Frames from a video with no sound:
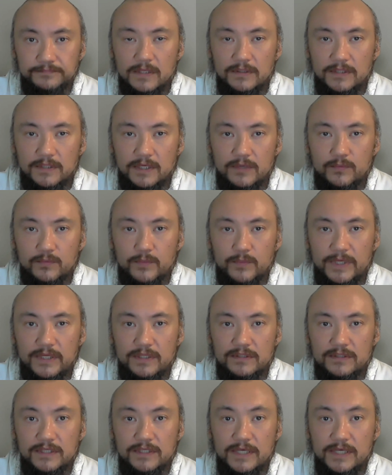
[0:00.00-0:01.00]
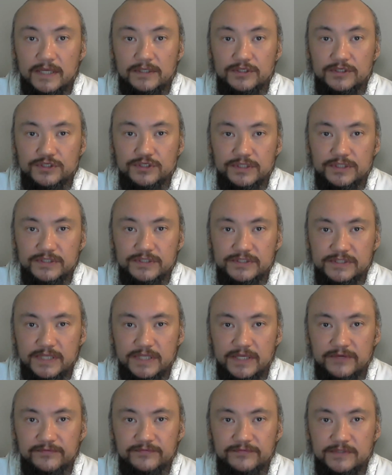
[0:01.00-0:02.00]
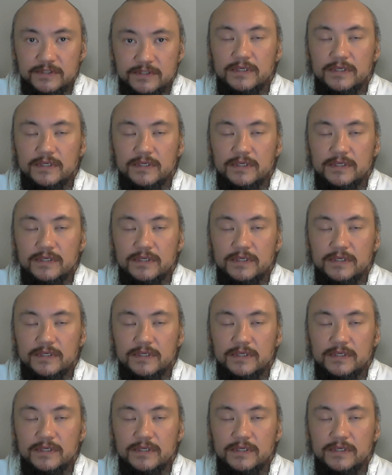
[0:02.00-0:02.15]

That way, the energy is saved.